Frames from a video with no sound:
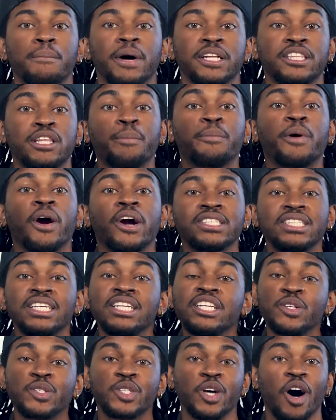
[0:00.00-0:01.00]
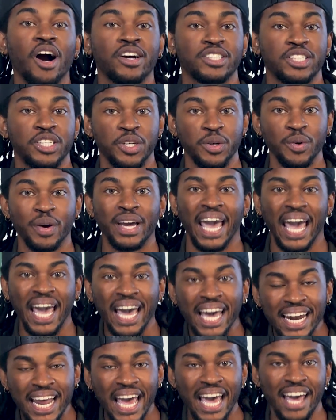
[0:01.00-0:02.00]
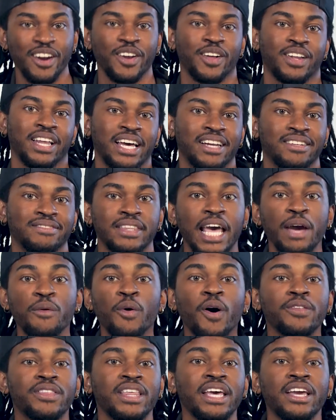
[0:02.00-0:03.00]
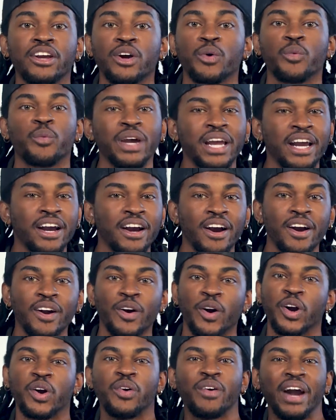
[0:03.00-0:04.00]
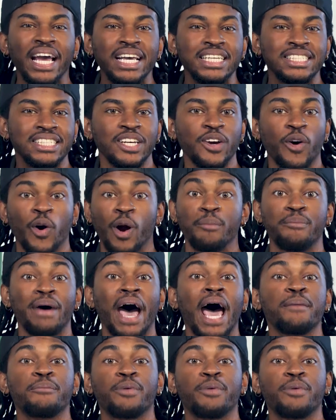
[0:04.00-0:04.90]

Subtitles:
But the person you talk to can handle it. They won't think you're weird or crazy or a bad